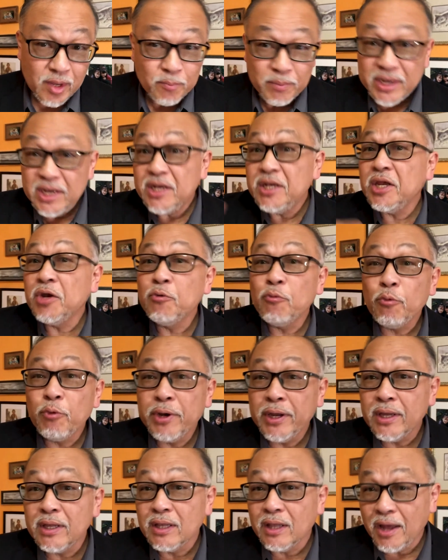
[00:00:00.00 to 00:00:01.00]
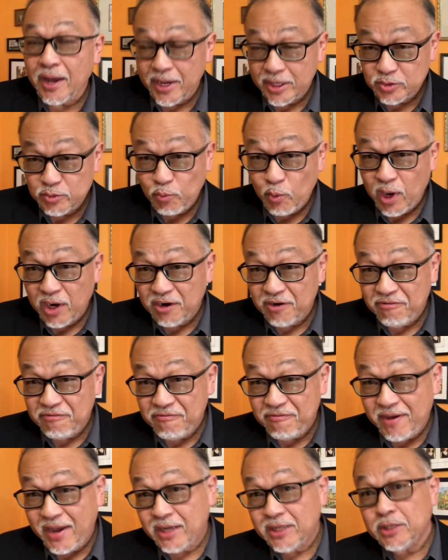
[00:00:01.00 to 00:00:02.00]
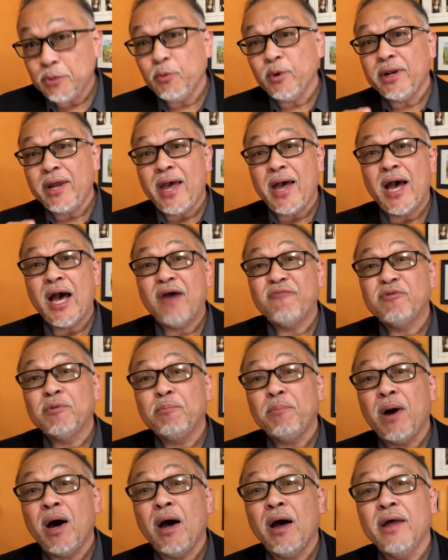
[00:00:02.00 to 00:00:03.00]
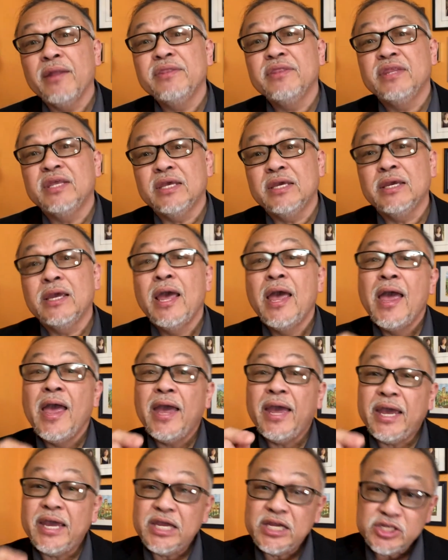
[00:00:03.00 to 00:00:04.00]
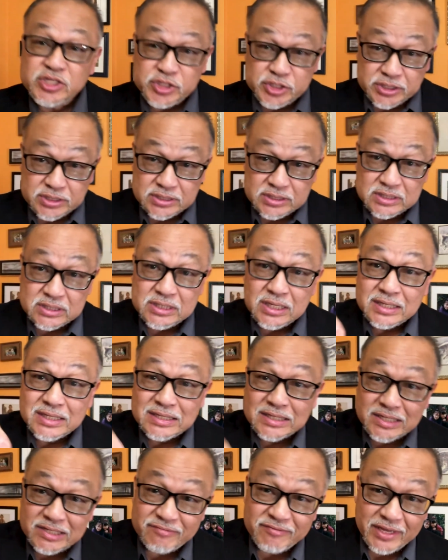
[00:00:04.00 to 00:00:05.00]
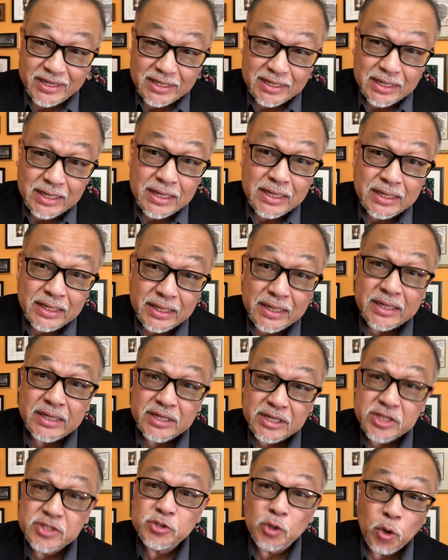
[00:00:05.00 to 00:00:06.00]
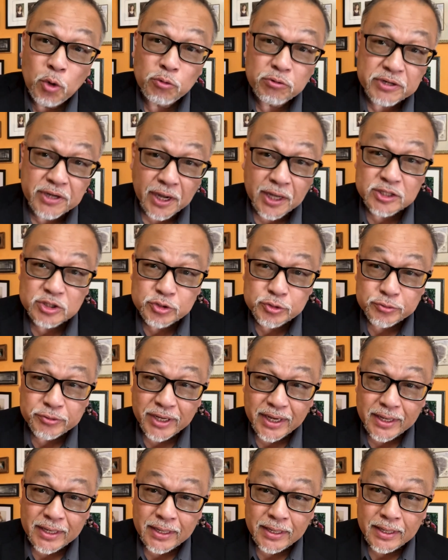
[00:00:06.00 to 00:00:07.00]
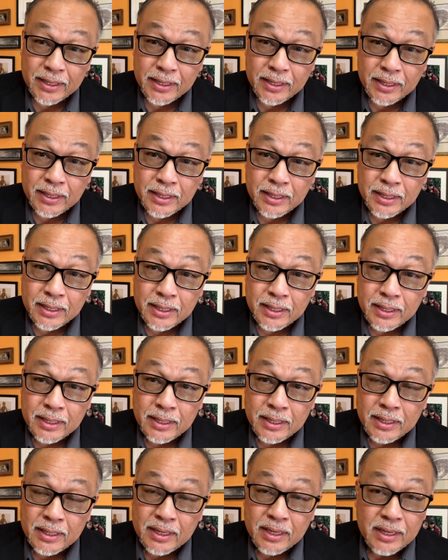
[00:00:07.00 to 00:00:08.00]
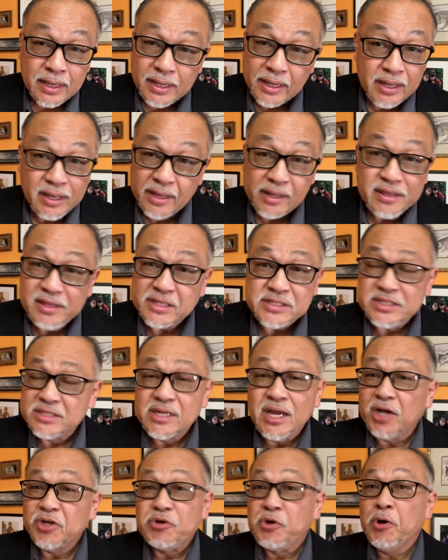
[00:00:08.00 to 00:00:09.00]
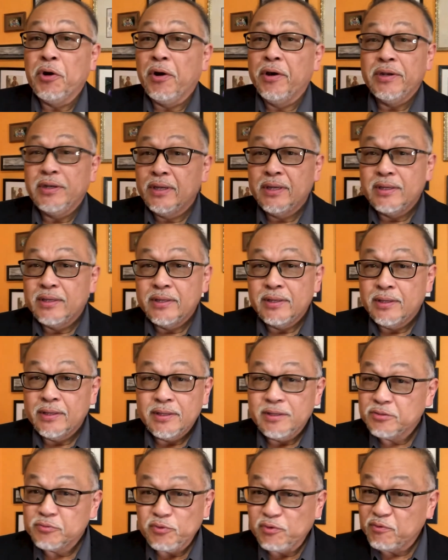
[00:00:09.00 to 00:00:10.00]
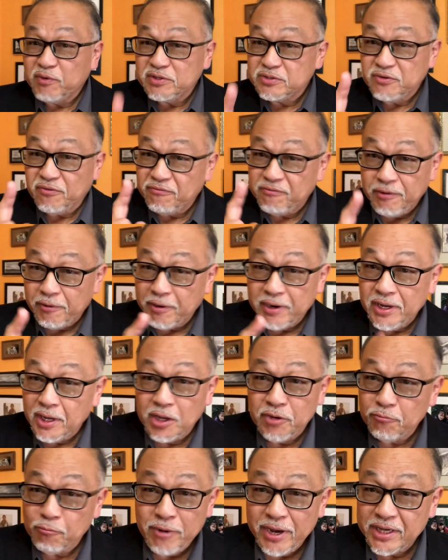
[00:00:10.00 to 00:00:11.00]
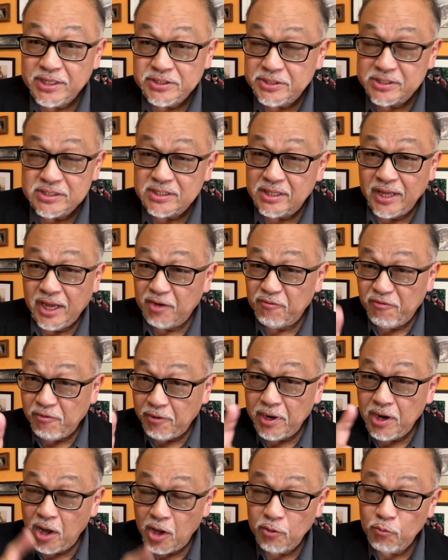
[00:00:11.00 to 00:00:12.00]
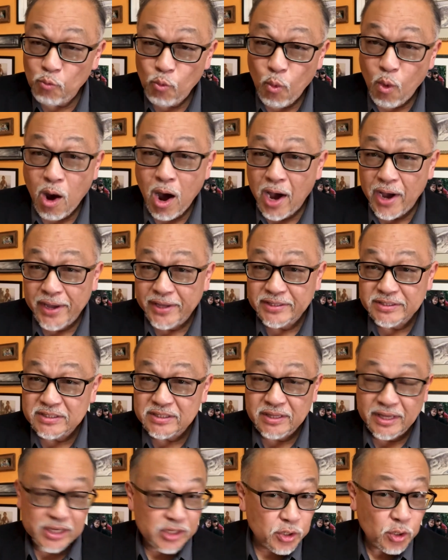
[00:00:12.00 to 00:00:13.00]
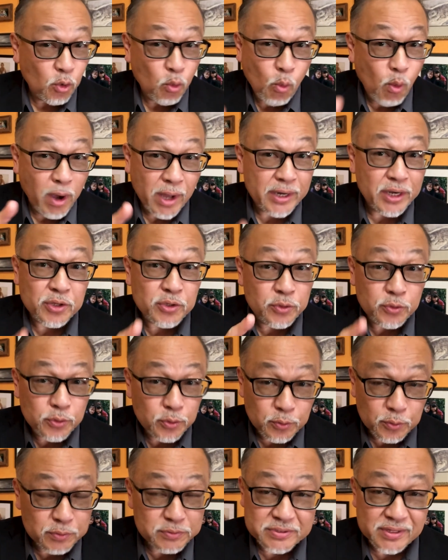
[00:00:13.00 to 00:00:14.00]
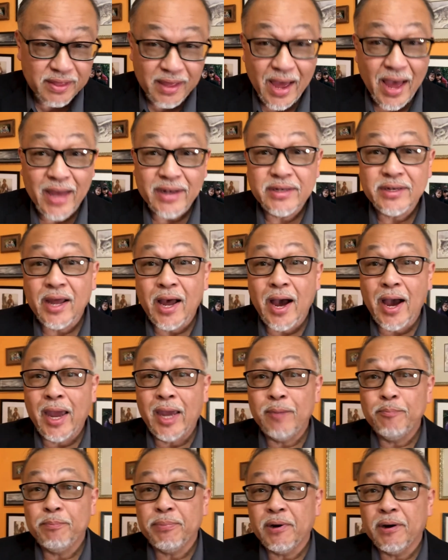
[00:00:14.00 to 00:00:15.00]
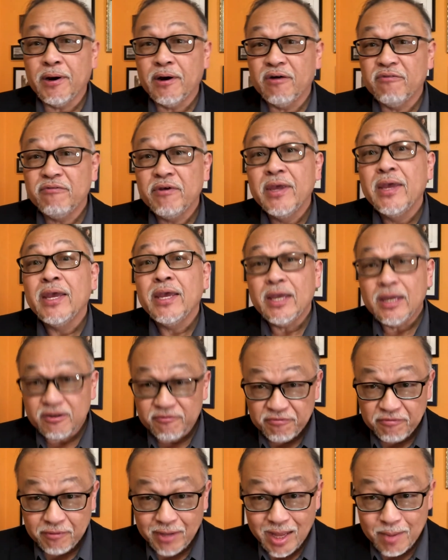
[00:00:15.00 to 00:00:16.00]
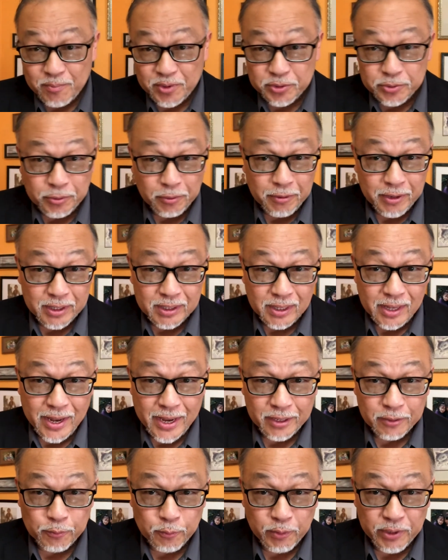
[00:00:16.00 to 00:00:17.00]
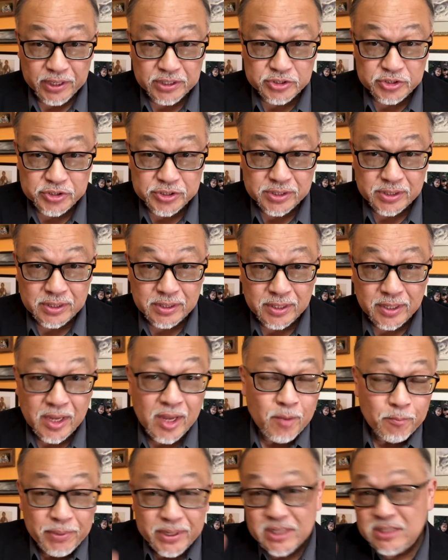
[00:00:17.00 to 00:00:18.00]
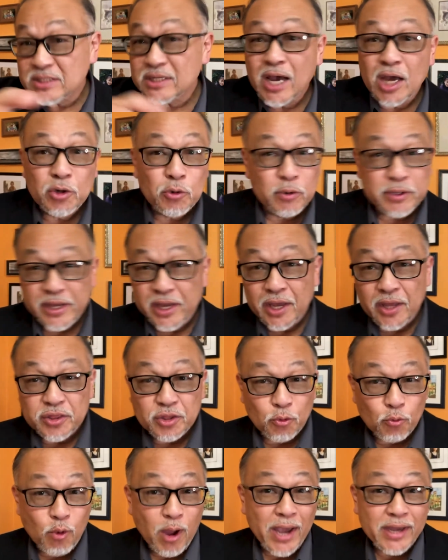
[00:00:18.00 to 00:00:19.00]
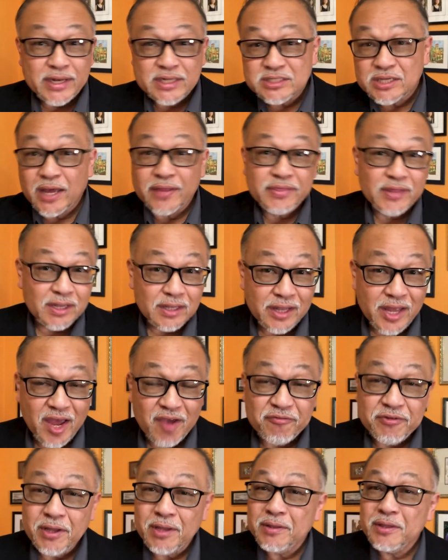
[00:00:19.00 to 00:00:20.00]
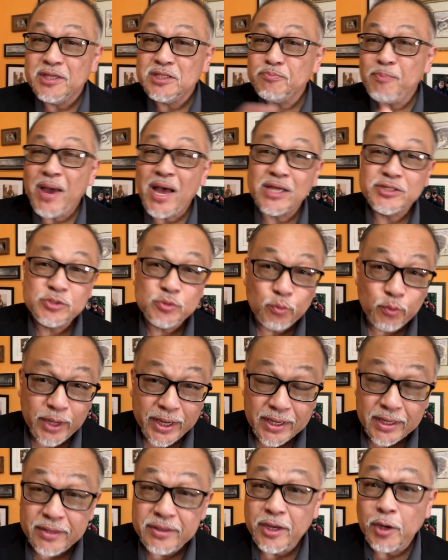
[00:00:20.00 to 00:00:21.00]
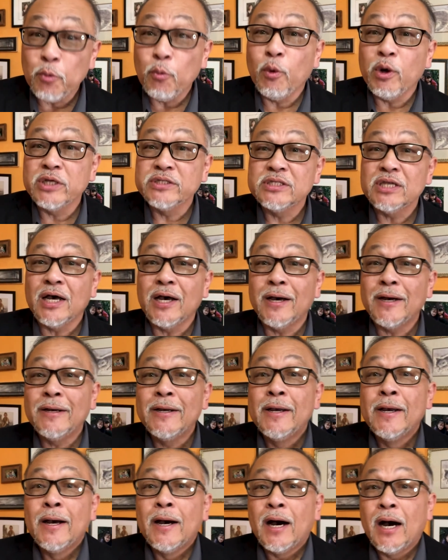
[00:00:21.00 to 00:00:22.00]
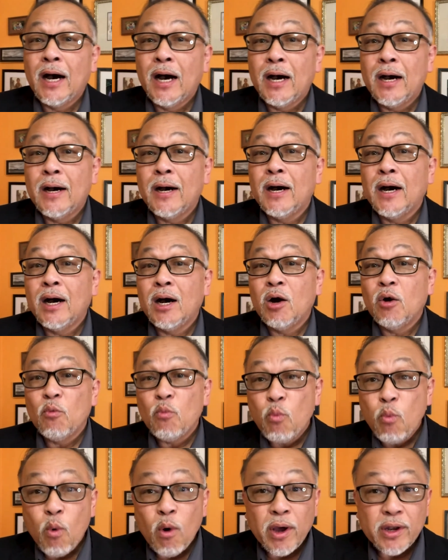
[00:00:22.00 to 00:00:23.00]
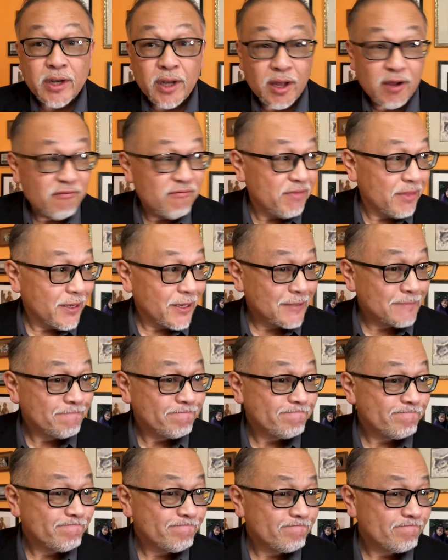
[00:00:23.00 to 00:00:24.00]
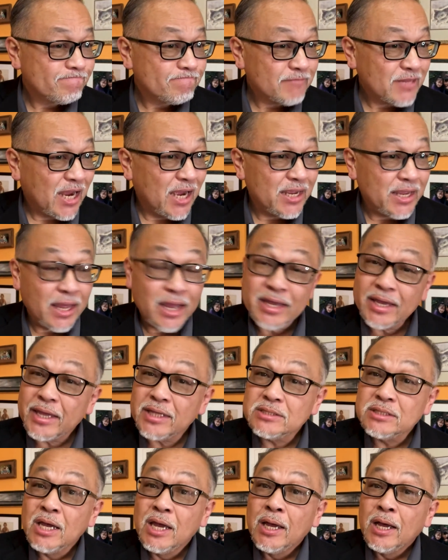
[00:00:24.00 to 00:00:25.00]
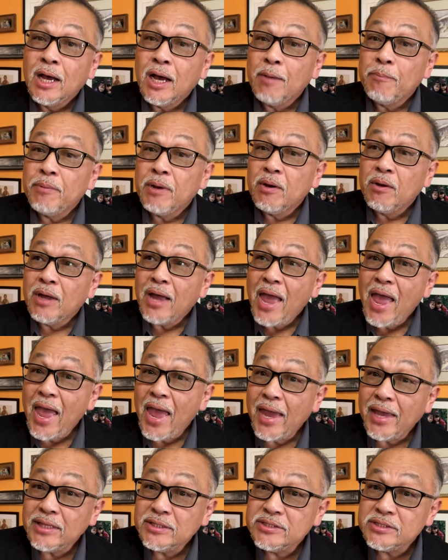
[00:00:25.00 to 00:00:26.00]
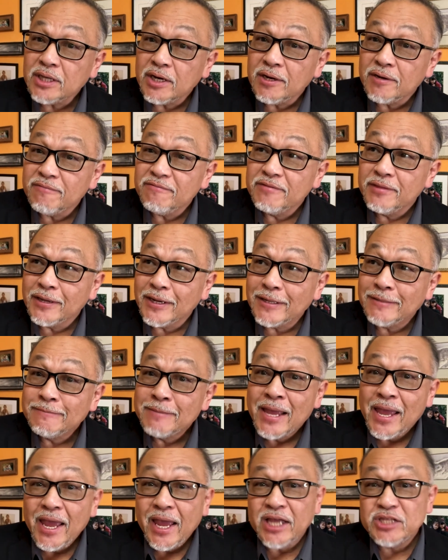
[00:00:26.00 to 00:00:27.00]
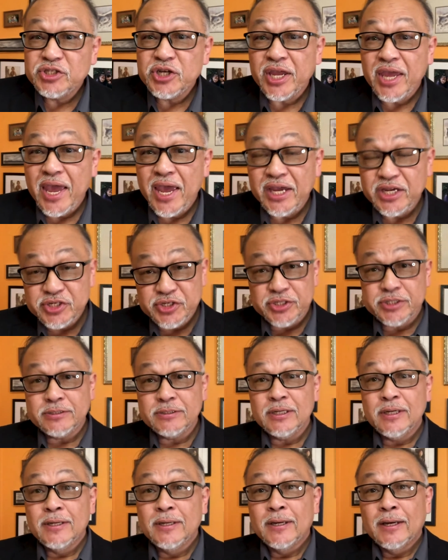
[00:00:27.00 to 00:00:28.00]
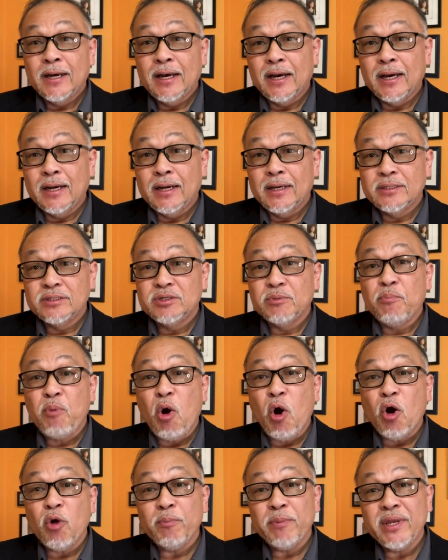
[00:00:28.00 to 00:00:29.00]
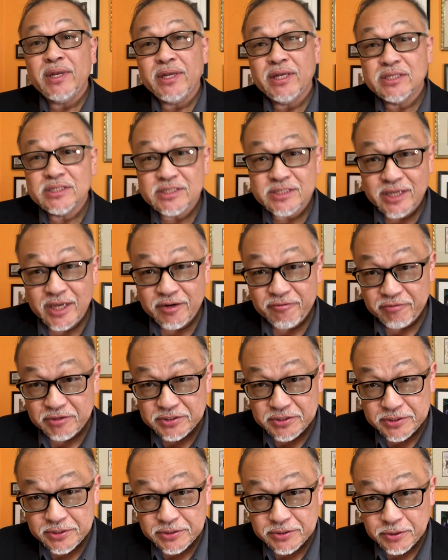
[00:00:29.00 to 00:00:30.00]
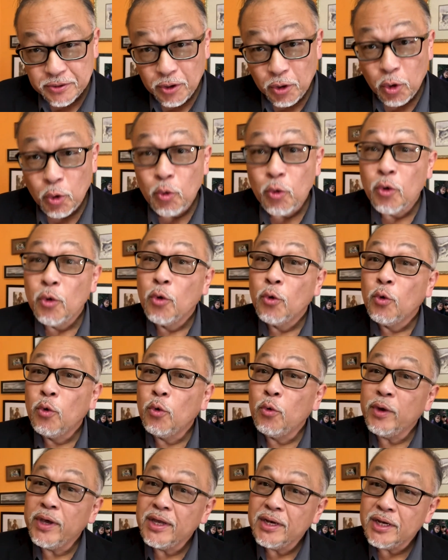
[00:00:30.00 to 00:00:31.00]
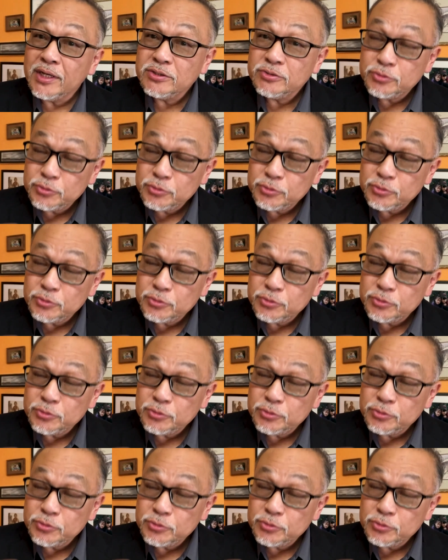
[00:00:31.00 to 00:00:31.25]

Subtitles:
but he didn't realize what an effect it would have upon the Asians living in his own country. This is not good. This was a very unrighteous thing, very unwise thing. You don't want to use that type of inflammatory language. But it's not only on the right, it's on the left. This past week, there was heads of the education department in San Francisco who in a